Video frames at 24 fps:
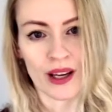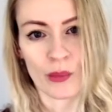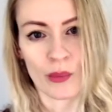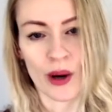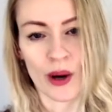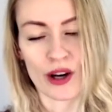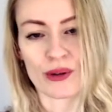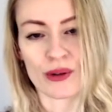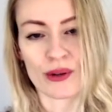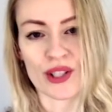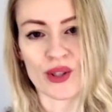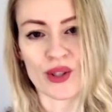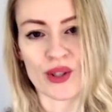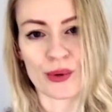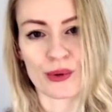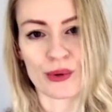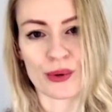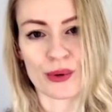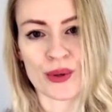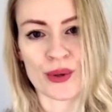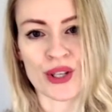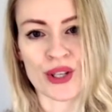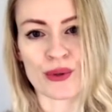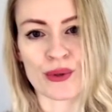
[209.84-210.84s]
When Crystal
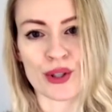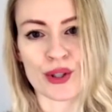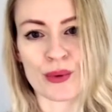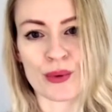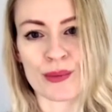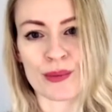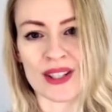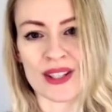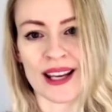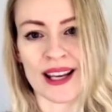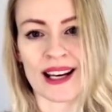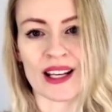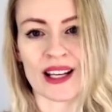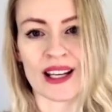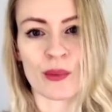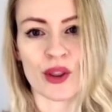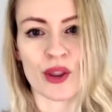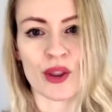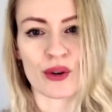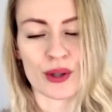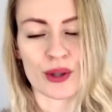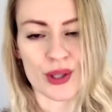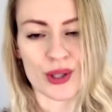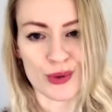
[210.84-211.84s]
Cruises resumes sailing
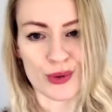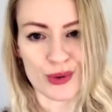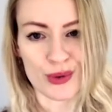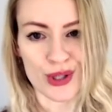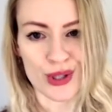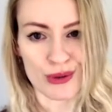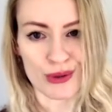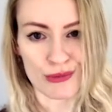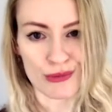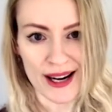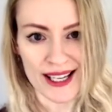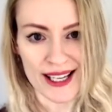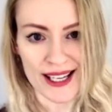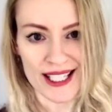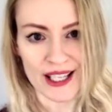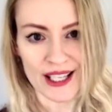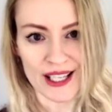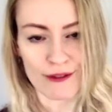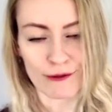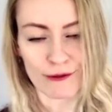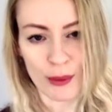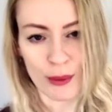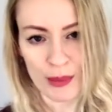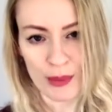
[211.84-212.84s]
with Crystal
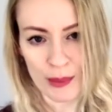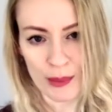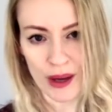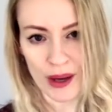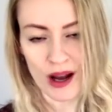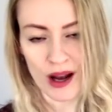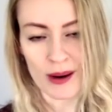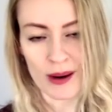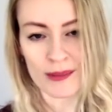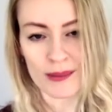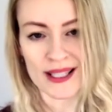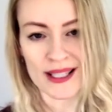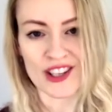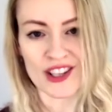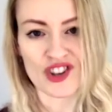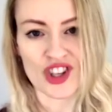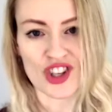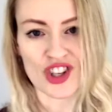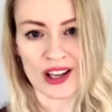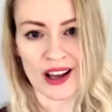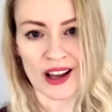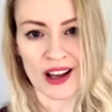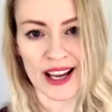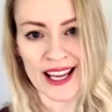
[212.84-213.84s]
Serenity from the Bahamas in
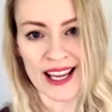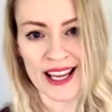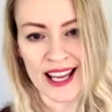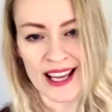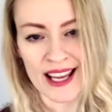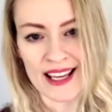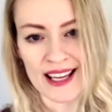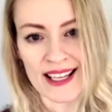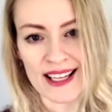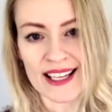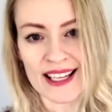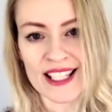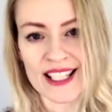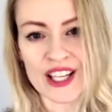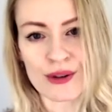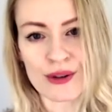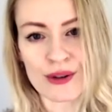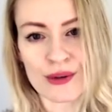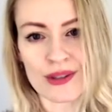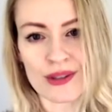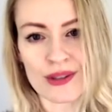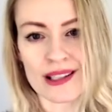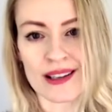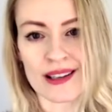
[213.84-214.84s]
July,
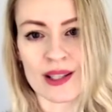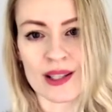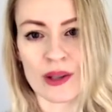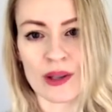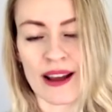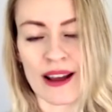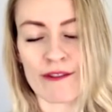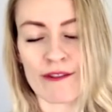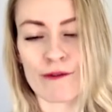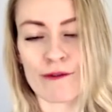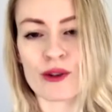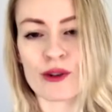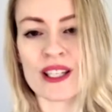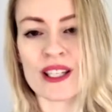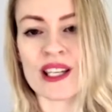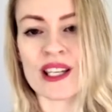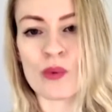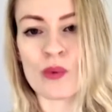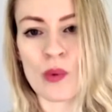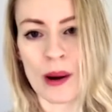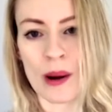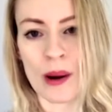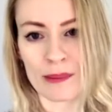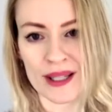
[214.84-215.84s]
Genting Cruise Lines will have
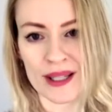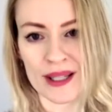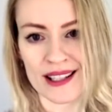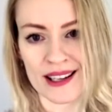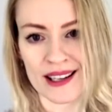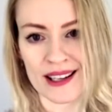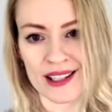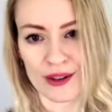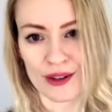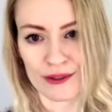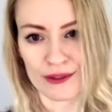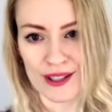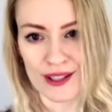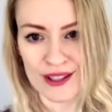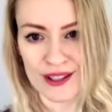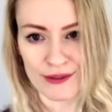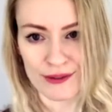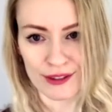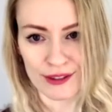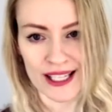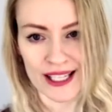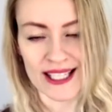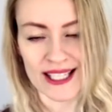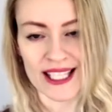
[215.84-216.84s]
41% of
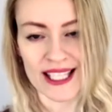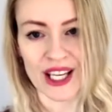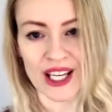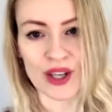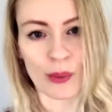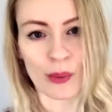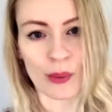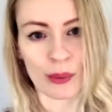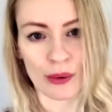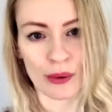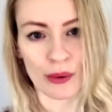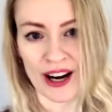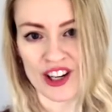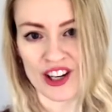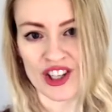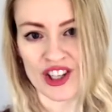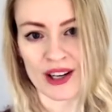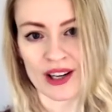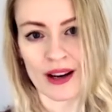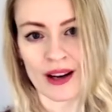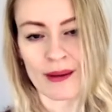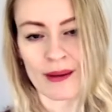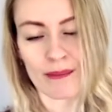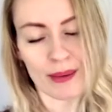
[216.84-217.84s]
its fleet in
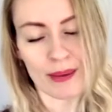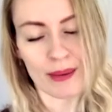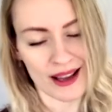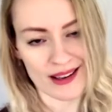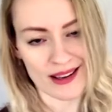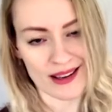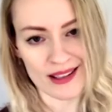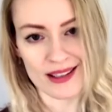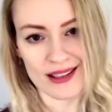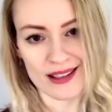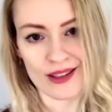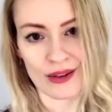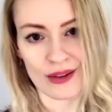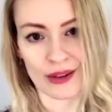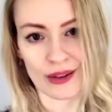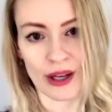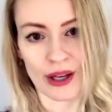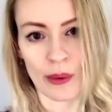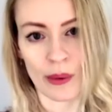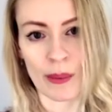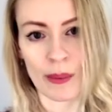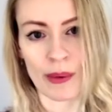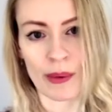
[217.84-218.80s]
operation based on lower